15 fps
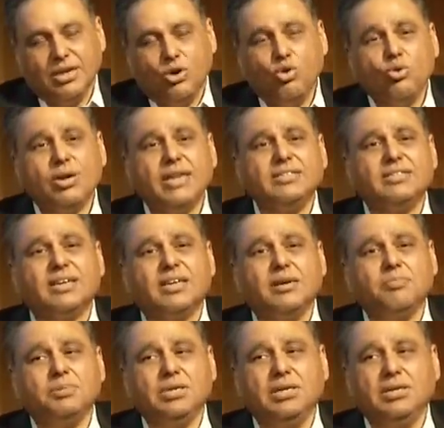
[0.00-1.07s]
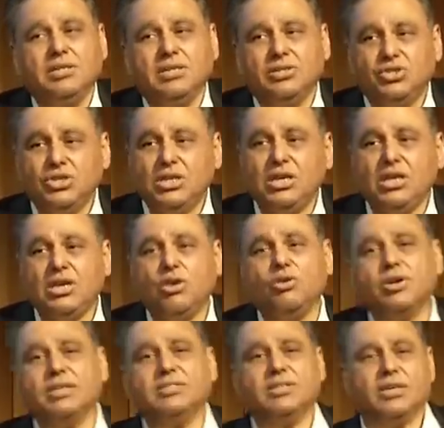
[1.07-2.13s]
Who runs the company? The
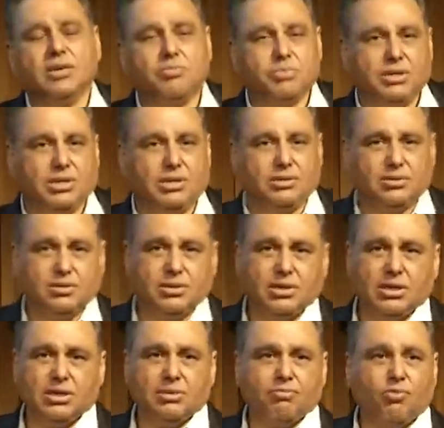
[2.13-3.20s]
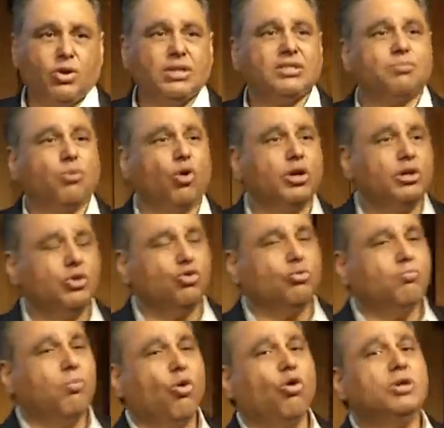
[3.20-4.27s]
CEO runs the company. What does board do?
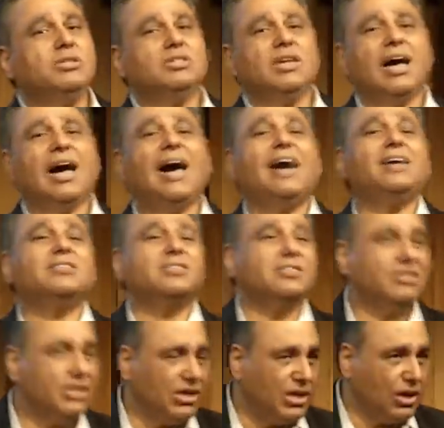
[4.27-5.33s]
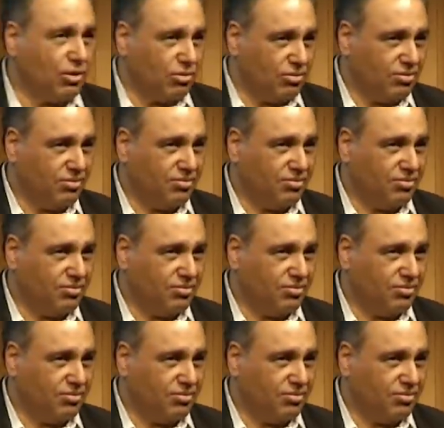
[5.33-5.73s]
Boards hires a CEO.